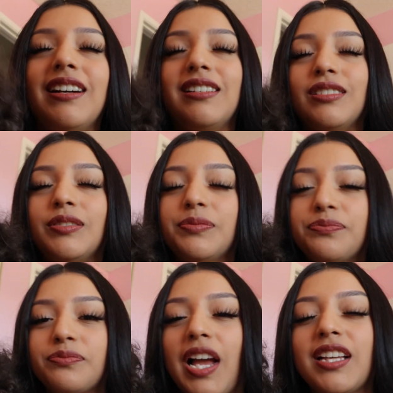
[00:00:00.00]

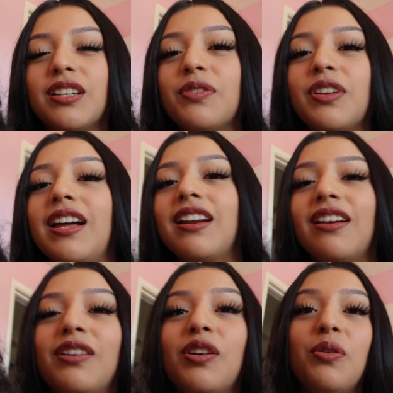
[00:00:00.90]
I did a video hella
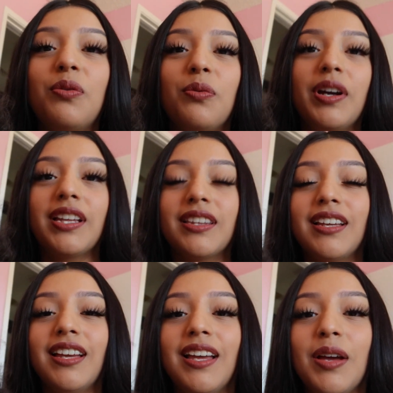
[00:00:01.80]
long ago with
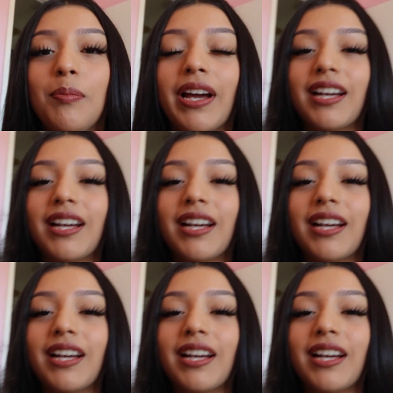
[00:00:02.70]
my